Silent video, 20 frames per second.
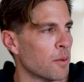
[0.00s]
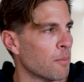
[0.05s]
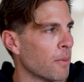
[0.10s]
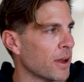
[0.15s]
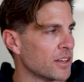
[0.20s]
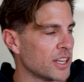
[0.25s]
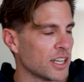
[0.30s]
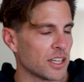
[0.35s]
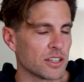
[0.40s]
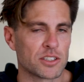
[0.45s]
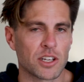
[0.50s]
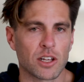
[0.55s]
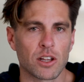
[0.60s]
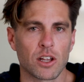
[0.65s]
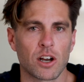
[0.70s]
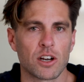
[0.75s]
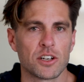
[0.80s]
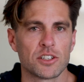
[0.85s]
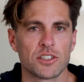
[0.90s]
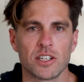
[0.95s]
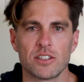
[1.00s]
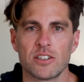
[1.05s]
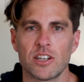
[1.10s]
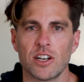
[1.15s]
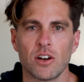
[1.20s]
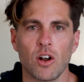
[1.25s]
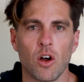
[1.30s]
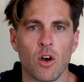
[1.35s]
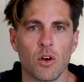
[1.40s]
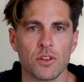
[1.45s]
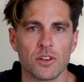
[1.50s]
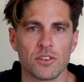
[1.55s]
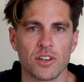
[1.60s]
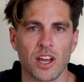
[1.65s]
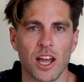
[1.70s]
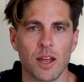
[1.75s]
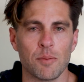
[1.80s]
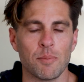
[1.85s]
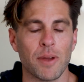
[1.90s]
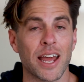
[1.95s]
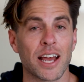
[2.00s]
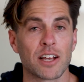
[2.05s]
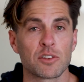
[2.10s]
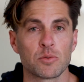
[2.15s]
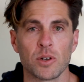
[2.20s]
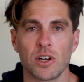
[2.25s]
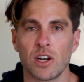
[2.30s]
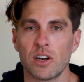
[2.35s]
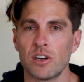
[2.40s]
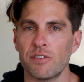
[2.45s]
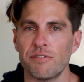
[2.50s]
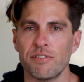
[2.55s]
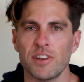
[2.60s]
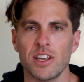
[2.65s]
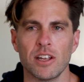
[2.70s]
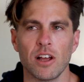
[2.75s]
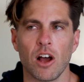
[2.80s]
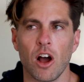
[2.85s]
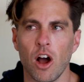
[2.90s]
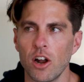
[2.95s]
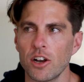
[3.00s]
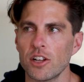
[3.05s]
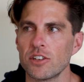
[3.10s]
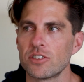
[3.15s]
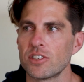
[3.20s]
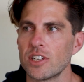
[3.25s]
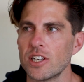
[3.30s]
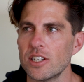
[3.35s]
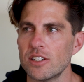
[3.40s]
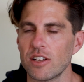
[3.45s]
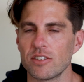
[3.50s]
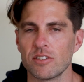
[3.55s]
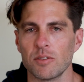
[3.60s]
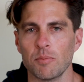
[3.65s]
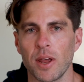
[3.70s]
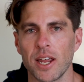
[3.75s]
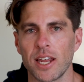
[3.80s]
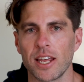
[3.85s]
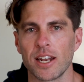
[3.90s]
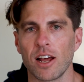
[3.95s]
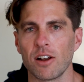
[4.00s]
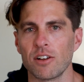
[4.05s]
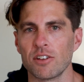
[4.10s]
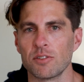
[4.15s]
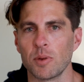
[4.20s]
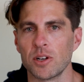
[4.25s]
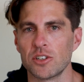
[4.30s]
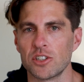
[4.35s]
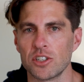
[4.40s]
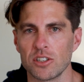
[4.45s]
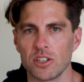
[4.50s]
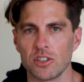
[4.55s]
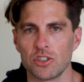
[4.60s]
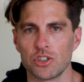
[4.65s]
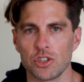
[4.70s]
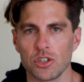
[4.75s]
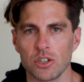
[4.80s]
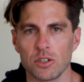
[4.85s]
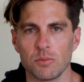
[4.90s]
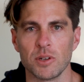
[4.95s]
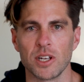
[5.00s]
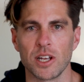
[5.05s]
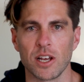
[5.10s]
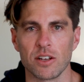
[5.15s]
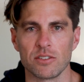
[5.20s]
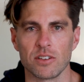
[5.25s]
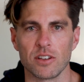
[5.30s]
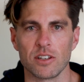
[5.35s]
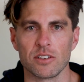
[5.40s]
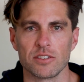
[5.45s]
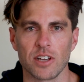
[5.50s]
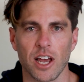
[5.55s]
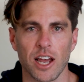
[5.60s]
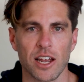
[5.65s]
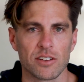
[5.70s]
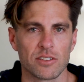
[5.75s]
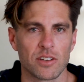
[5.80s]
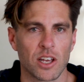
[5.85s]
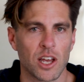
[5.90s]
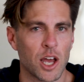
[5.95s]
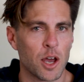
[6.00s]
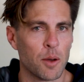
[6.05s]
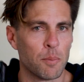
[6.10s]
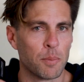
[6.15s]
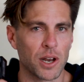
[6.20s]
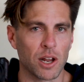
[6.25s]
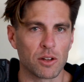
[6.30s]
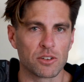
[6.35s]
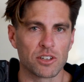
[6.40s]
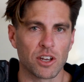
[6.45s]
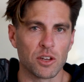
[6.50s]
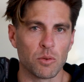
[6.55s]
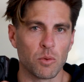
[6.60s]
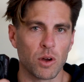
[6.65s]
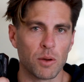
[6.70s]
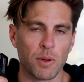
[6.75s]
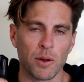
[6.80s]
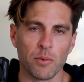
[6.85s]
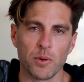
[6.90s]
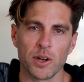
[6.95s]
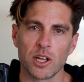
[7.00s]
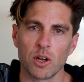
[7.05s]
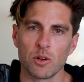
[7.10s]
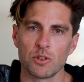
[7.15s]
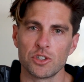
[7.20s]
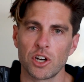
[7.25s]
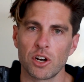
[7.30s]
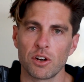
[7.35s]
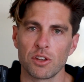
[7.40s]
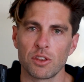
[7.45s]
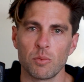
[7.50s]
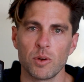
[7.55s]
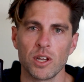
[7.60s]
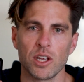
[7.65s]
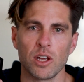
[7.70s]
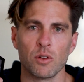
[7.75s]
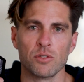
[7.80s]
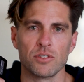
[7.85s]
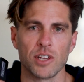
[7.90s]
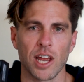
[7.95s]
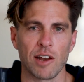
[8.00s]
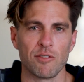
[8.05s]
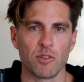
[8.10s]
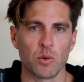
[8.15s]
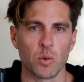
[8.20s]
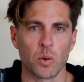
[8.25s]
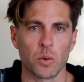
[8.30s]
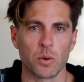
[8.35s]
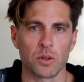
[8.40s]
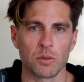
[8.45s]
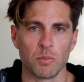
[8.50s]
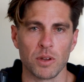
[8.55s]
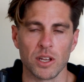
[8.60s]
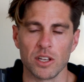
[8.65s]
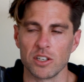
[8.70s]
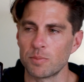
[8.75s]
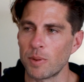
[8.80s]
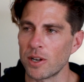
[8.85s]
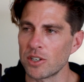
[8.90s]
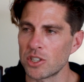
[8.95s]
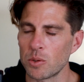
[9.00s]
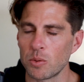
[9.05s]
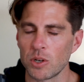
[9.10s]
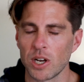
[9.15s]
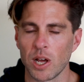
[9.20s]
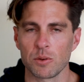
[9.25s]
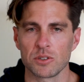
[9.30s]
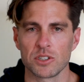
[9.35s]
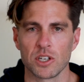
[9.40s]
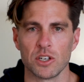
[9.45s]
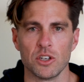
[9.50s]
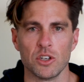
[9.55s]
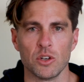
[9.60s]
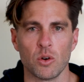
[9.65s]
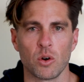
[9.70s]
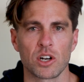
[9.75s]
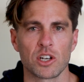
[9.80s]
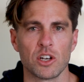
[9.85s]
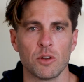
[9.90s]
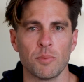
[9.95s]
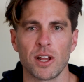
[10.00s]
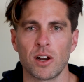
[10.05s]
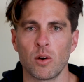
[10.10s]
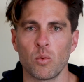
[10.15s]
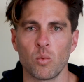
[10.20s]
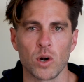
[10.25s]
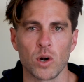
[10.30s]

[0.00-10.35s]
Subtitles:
My DSLR sits here all the time. My X100V honestly doesn't make it out as much as it should because of the size. But I'll tell you what, my Ricoh GR3 goes everywhere with me. Especially when I was in New York, no matter